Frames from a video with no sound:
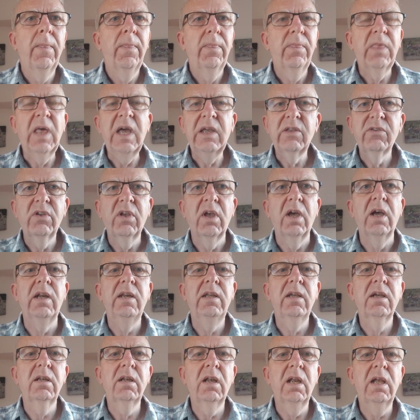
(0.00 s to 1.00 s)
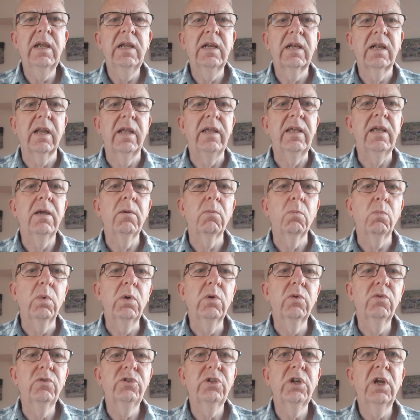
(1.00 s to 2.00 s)
That's highly unlikely. It
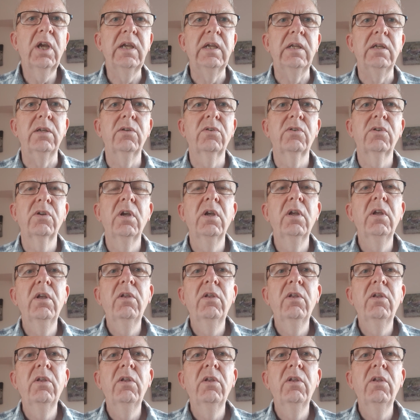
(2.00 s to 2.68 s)
will change.